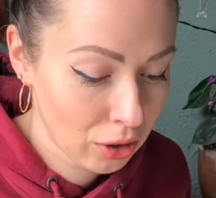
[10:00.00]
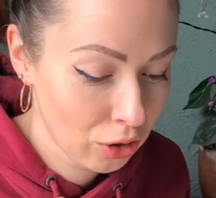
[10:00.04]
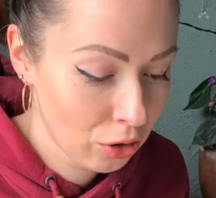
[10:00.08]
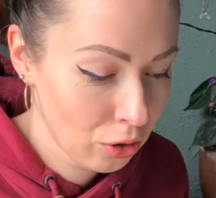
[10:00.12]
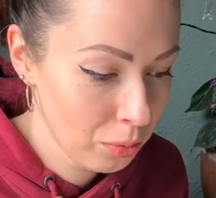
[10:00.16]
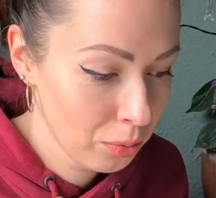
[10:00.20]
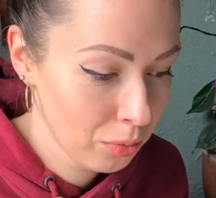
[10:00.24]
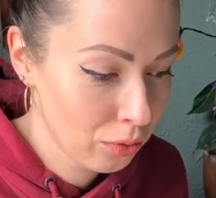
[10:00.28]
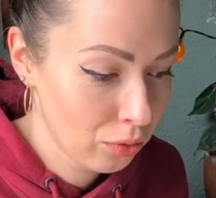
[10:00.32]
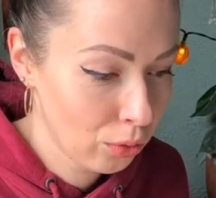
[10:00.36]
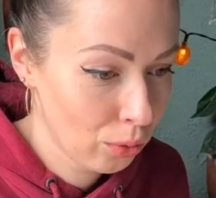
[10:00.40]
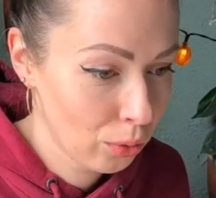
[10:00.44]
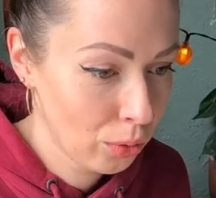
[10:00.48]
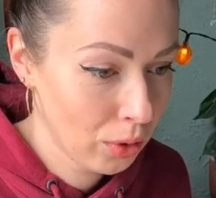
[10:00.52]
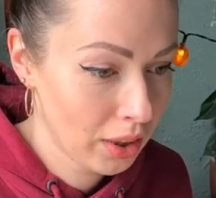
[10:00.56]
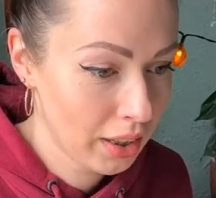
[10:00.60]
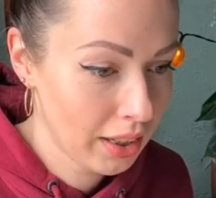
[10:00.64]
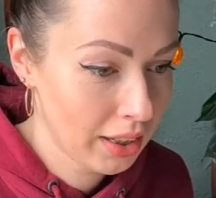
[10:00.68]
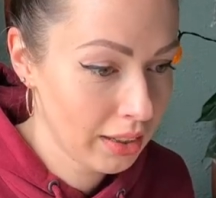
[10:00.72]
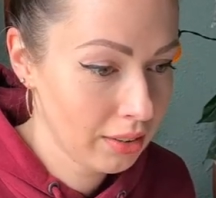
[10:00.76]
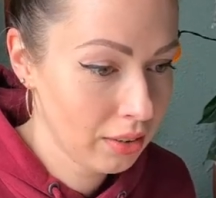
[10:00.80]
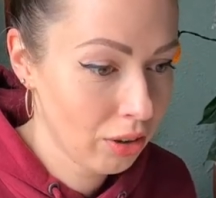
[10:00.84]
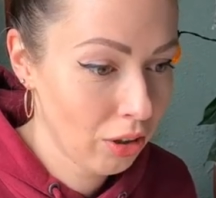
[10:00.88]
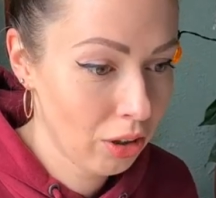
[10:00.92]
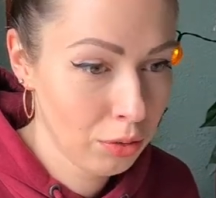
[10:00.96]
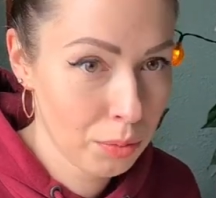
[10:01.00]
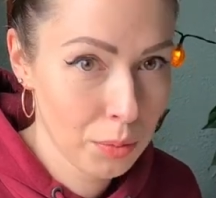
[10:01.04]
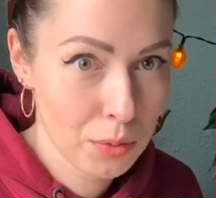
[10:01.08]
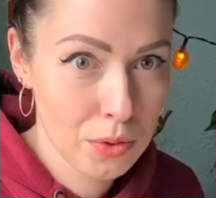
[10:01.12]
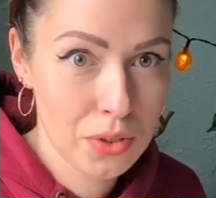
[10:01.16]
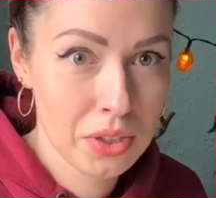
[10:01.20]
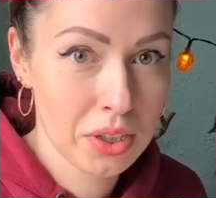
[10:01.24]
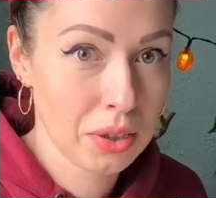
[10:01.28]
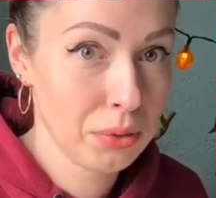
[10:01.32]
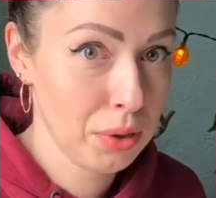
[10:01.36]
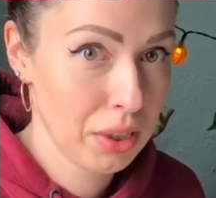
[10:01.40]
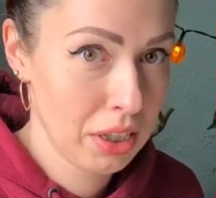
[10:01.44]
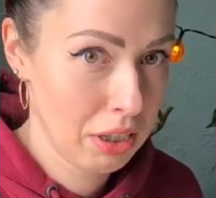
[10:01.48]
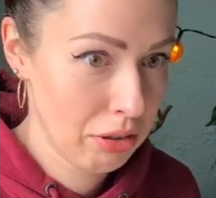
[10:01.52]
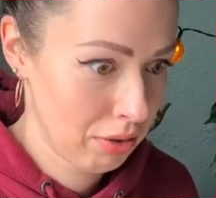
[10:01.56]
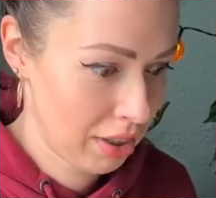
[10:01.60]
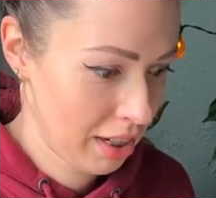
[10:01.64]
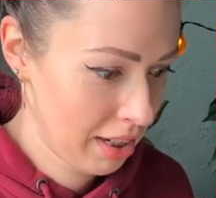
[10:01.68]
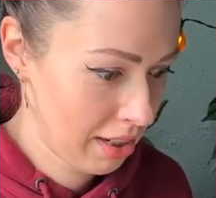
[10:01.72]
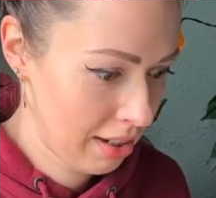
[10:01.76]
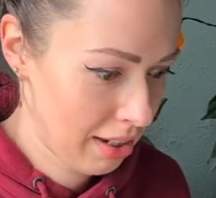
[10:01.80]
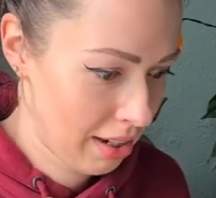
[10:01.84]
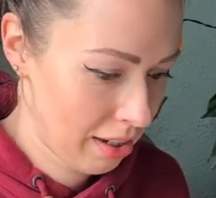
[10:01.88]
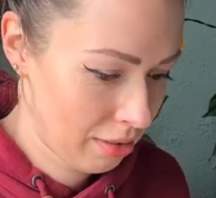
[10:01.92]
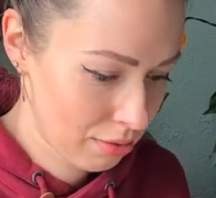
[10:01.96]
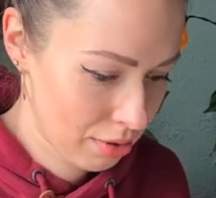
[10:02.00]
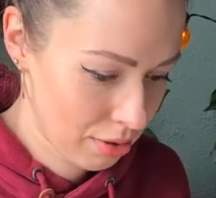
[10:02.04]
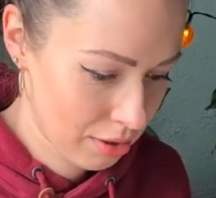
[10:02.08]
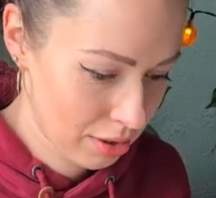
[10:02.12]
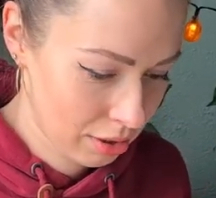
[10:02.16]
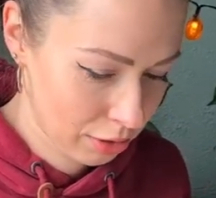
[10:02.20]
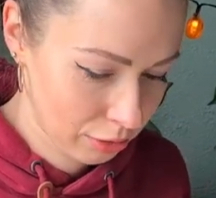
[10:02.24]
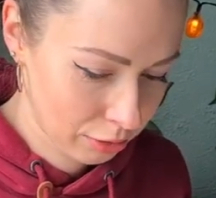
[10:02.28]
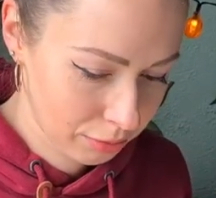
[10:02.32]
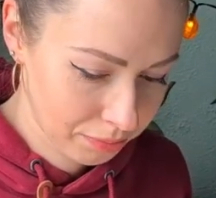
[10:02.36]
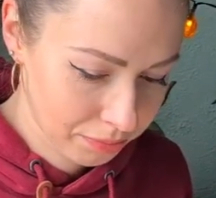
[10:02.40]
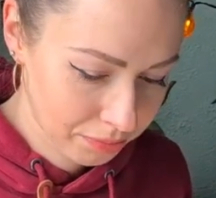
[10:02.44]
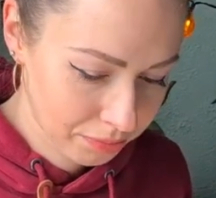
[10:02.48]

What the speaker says: home for almost a week right now, so.